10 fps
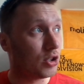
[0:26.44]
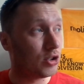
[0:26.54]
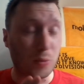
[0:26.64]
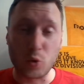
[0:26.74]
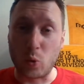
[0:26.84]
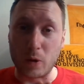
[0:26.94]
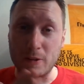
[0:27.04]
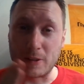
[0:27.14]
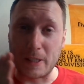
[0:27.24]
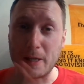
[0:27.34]
top
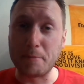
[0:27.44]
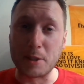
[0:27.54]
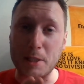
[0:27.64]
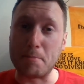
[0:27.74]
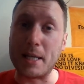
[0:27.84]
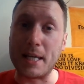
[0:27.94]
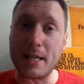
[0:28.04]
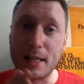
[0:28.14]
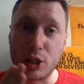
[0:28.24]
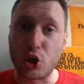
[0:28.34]
quality, up to the minute
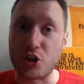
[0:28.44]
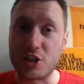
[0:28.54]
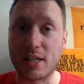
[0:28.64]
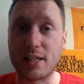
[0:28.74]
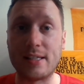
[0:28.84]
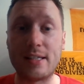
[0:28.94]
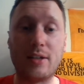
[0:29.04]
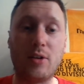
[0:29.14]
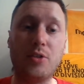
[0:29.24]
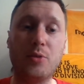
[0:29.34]
content
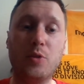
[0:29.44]
on the